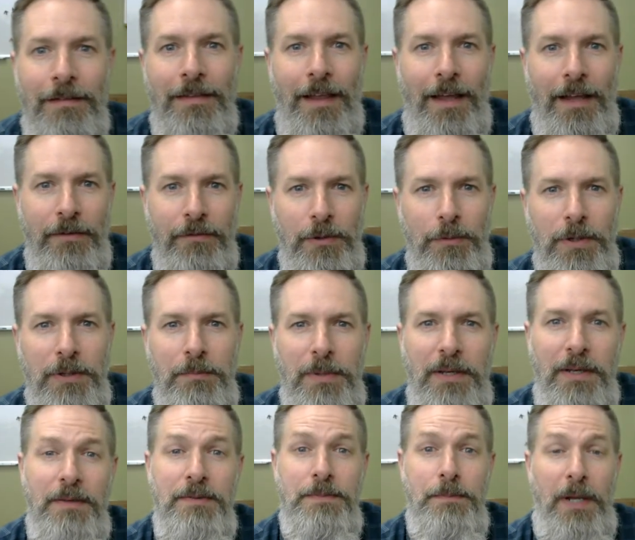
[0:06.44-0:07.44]
Hi, everyone. My
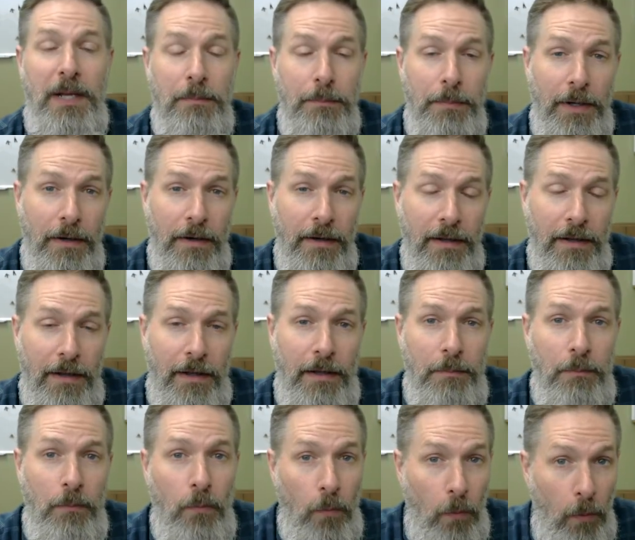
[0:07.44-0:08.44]
name is Mike Berry.
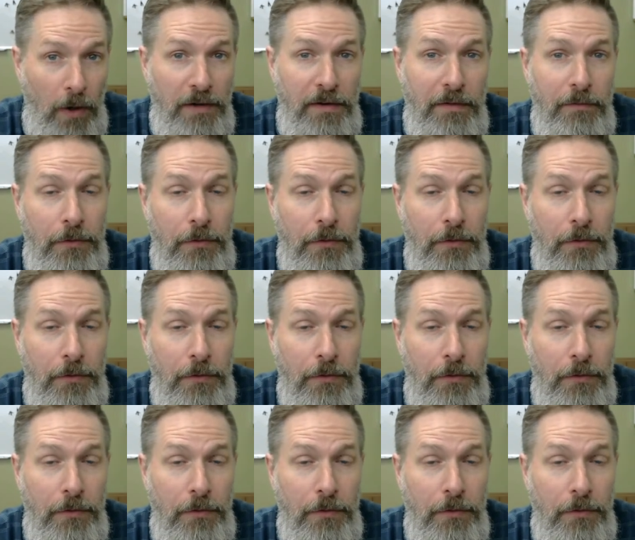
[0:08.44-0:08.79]
I'm one of